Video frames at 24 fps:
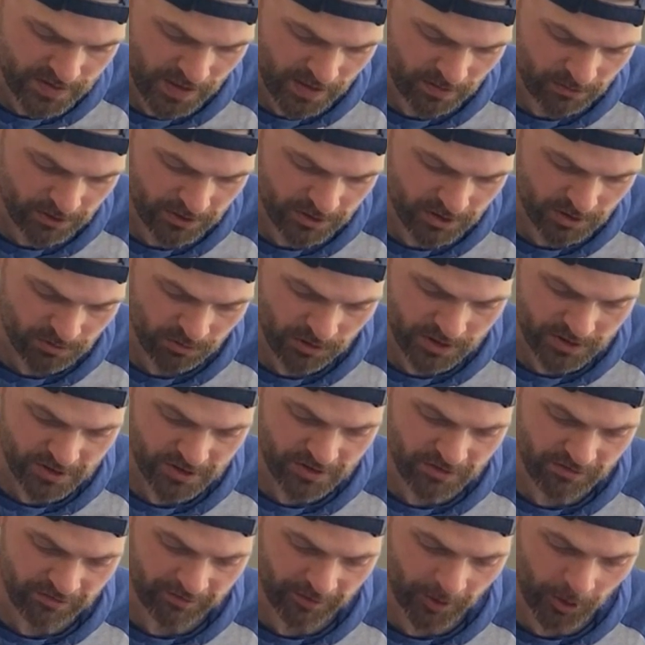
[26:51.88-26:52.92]
is able to switch
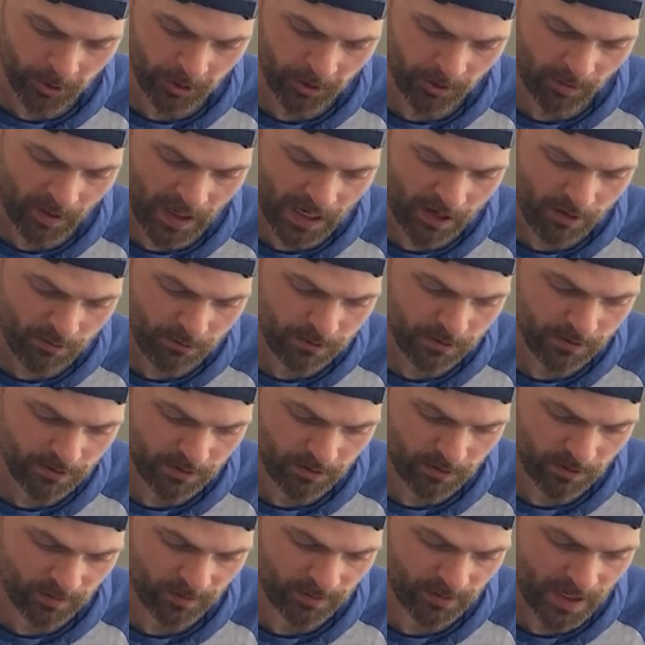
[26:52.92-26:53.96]
to phono output
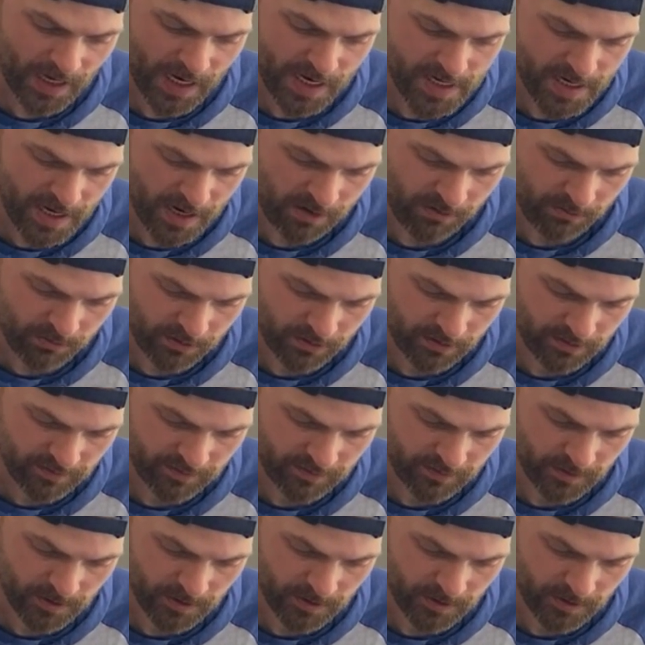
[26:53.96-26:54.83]
or line output.